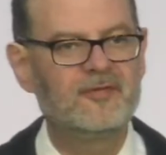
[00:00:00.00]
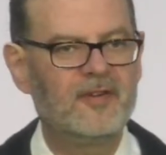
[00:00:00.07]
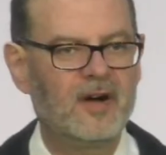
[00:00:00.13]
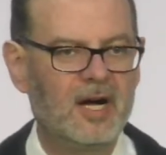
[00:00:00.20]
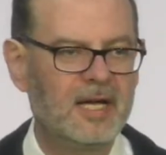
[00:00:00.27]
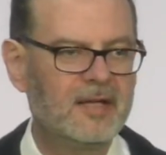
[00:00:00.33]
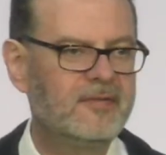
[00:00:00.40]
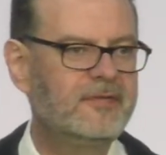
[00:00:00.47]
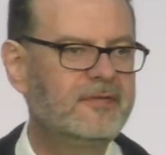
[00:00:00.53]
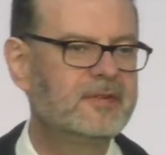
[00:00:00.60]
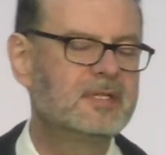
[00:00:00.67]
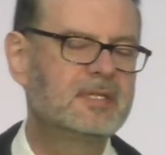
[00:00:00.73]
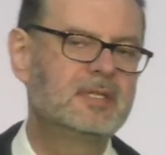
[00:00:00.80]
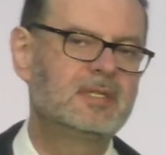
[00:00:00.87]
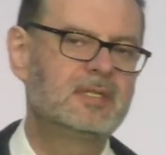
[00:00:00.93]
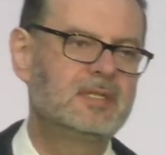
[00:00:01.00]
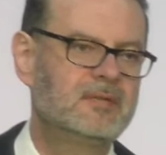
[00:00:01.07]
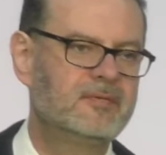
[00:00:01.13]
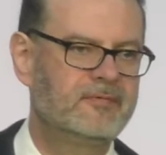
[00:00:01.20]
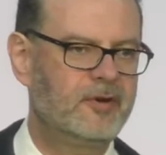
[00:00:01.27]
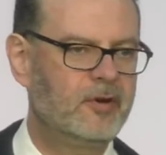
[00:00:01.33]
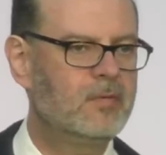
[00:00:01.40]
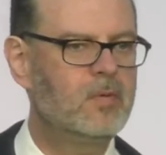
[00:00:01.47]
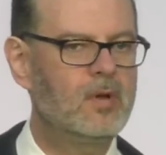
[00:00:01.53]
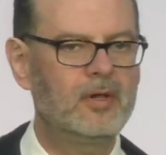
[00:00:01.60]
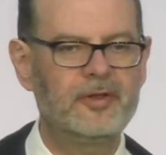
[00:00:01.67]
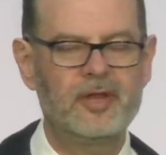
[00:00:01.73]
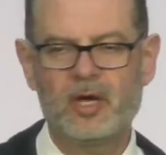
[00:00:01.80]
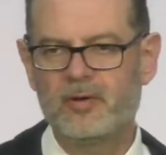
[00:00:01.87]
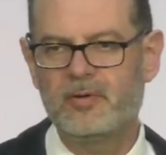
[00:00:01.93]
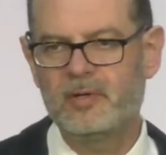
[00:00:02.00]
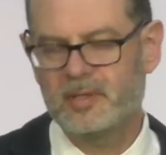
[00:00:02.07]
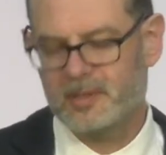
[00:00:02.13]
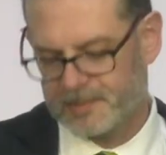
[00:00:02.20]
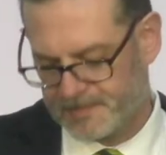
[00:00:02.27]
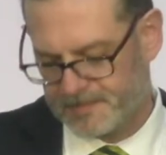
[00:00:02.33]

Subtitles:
5, very well known.